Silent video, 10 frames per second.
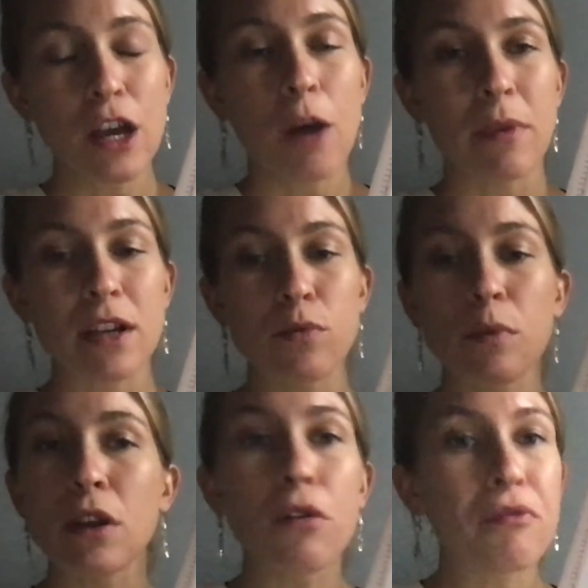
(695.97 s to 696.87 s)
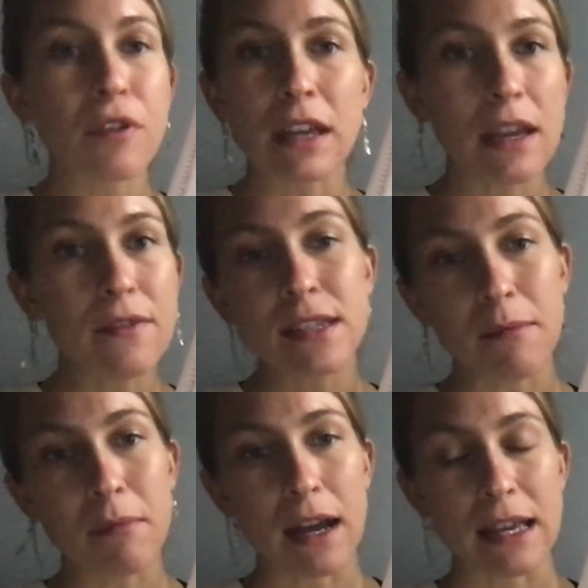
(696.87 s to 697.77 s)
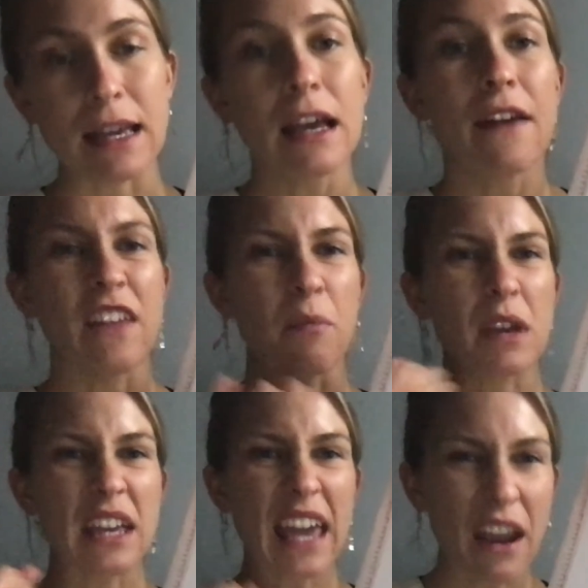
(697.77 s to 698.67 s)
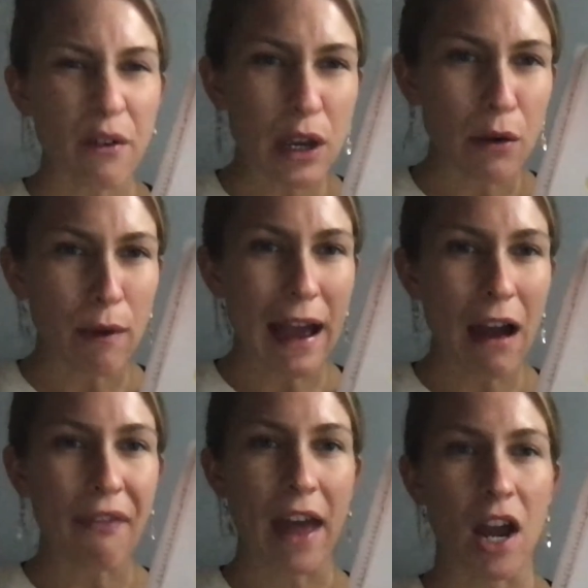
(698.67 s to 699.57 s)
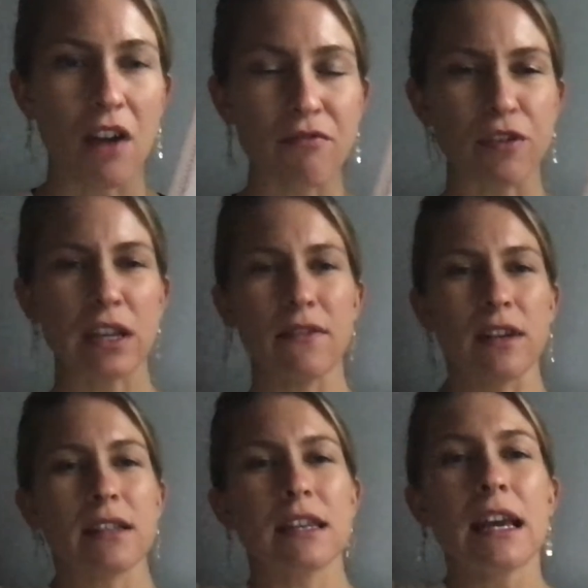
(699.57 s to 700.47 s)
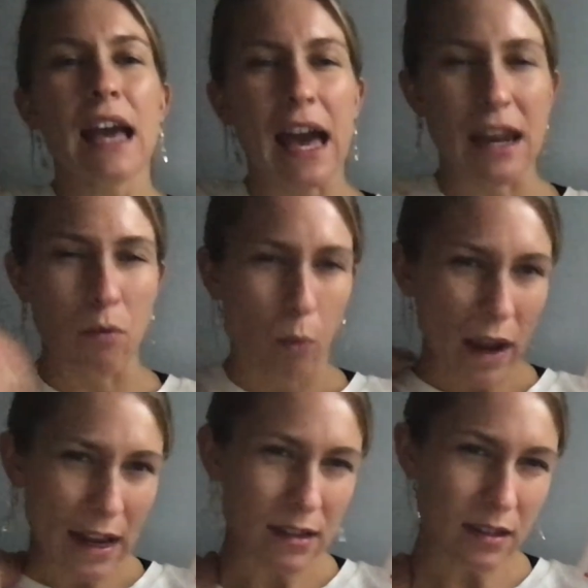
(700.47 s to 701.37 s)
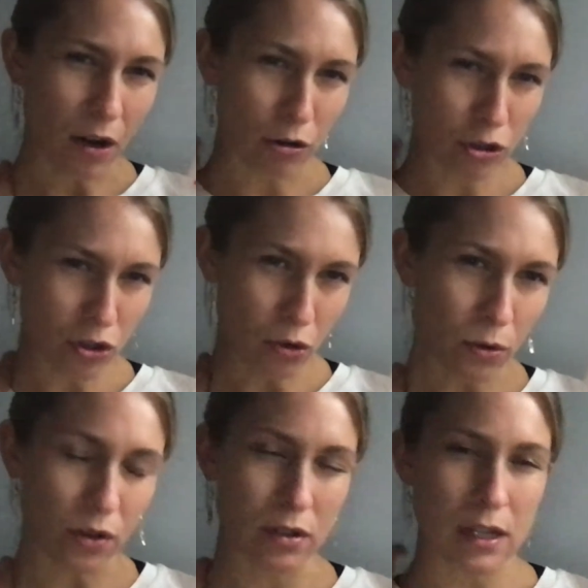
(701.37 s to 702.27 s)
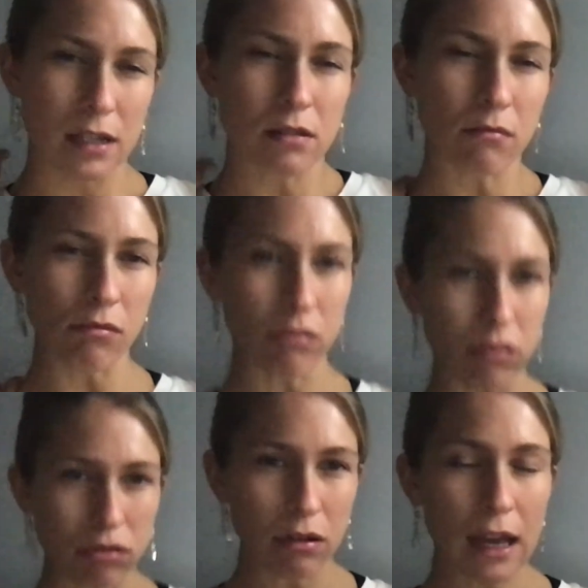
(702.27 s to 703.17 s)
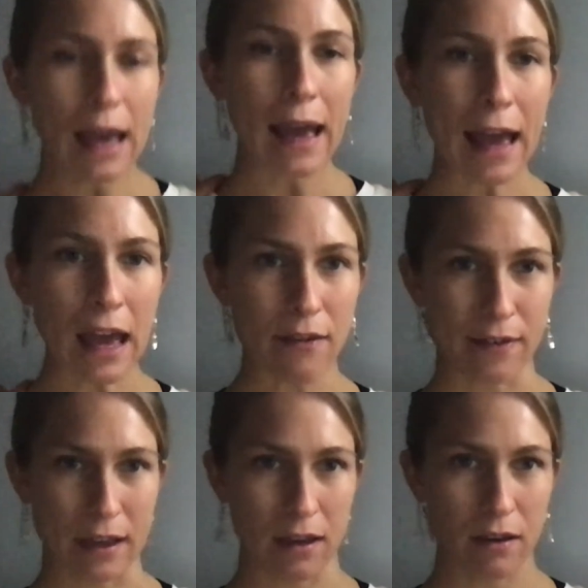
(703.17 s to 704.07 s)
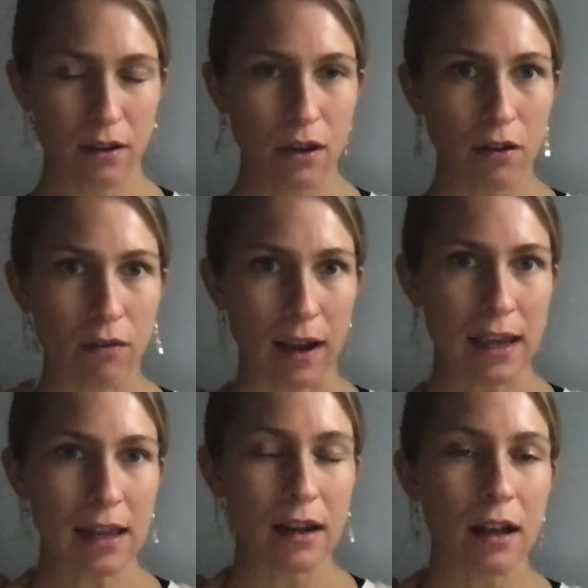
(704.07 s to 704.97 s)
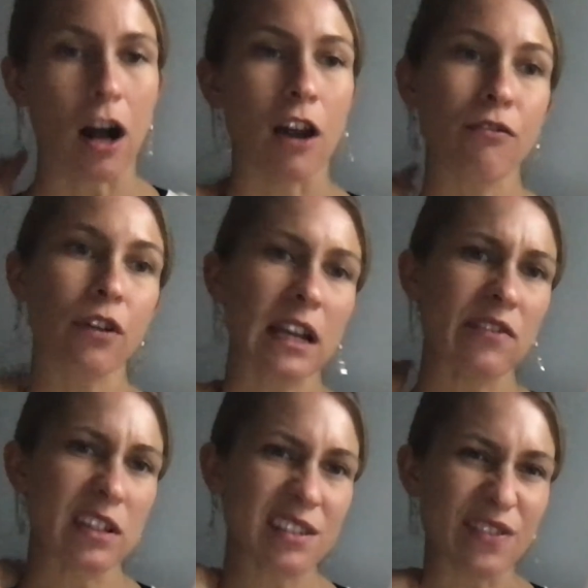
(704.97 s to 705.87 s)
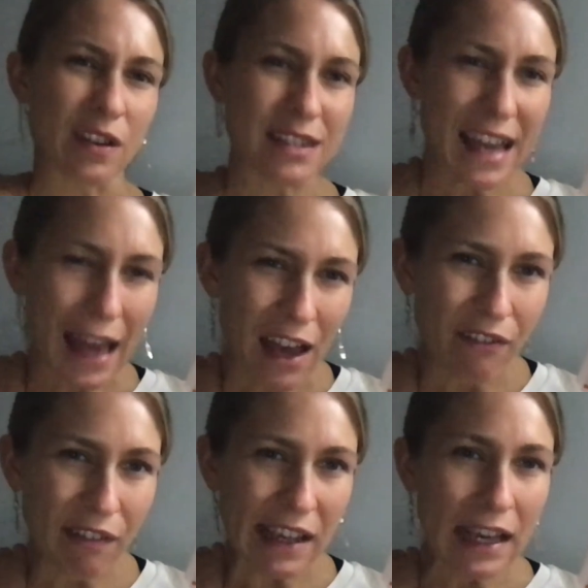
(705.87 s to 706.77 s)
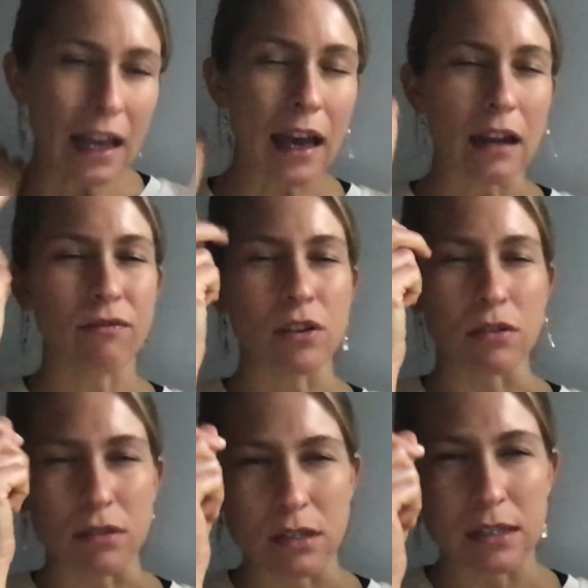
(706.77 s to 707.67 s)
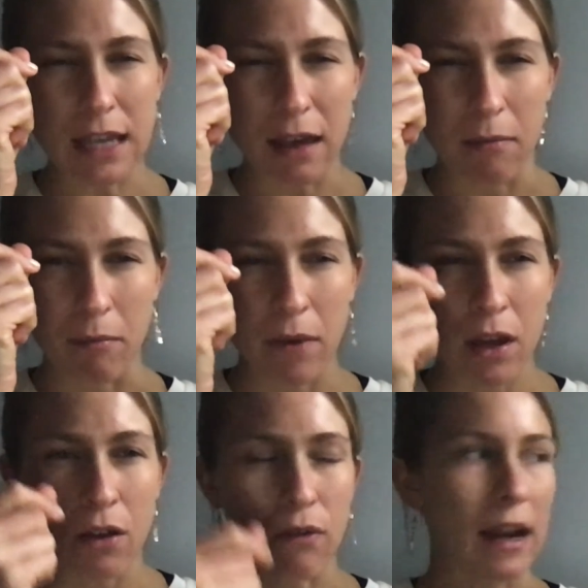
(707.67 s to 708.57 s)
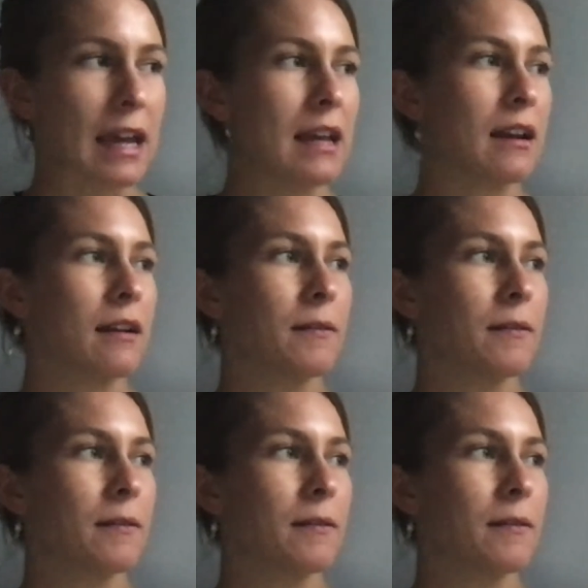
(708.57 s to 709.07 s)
Because when we don't forgive somebody, then we carry around that unforgiveness and it weighs on our shoulders and it's ooh, heavy, right? Unforgiveness feels heavy and it feels dim, right?